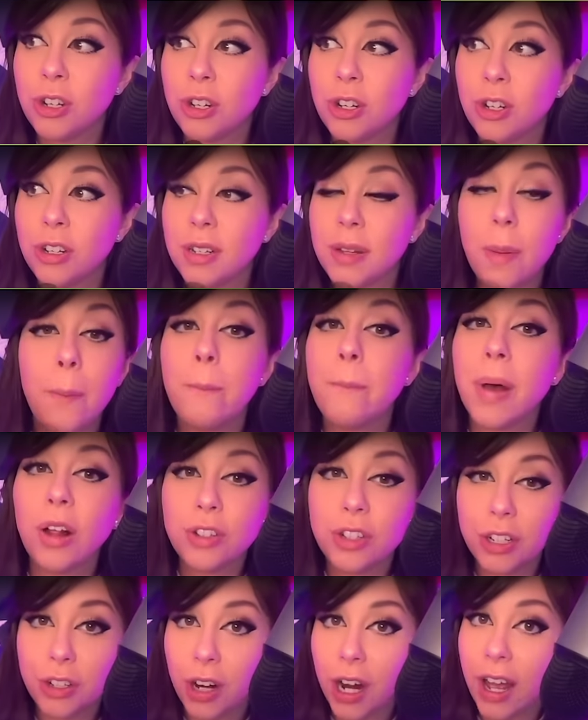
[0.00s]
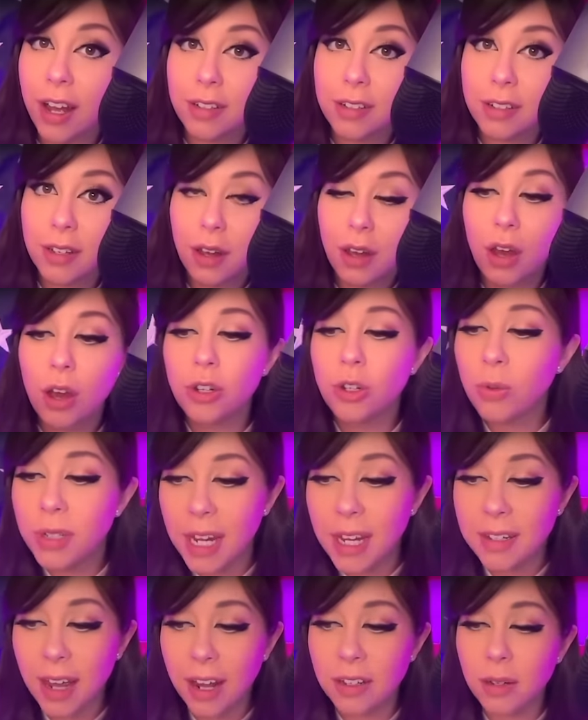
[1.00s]
just melt in your hands. Don't
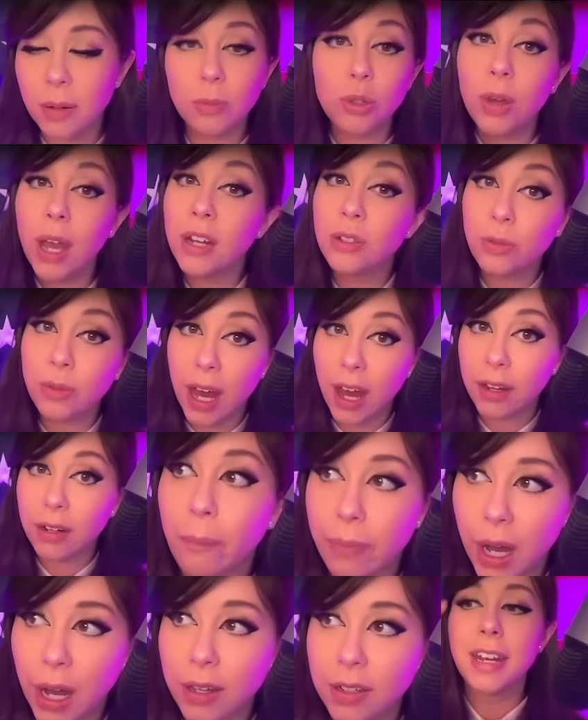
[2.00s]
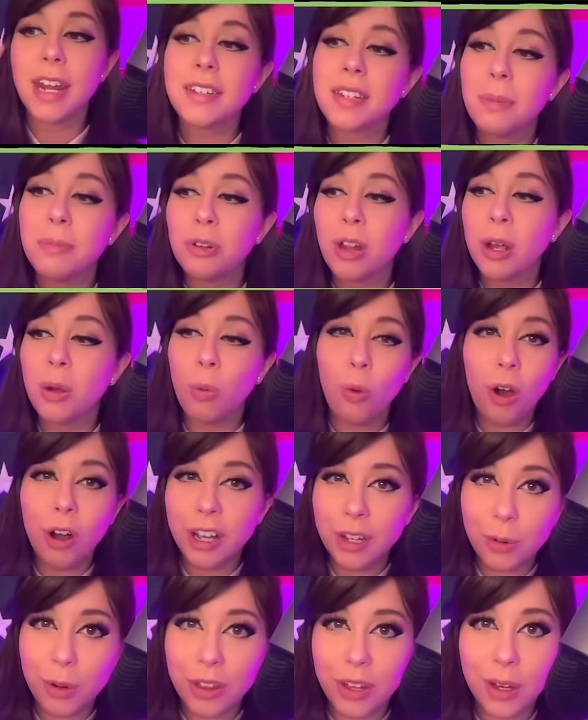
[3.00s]
say he's handsome. You can not do that. But next time you're like
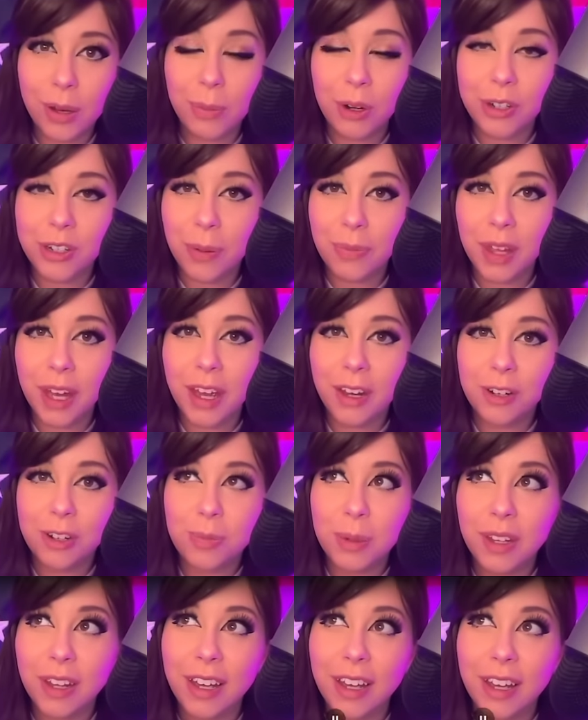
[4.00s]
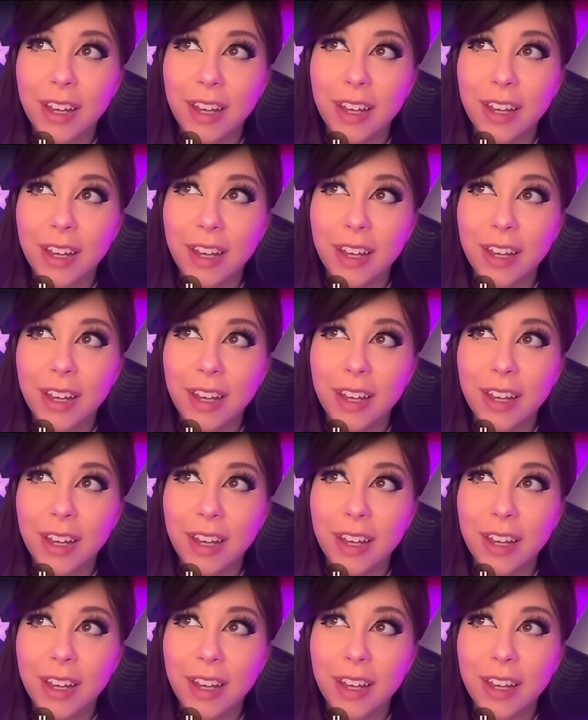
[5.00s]
walking with him or something, Wagging just be like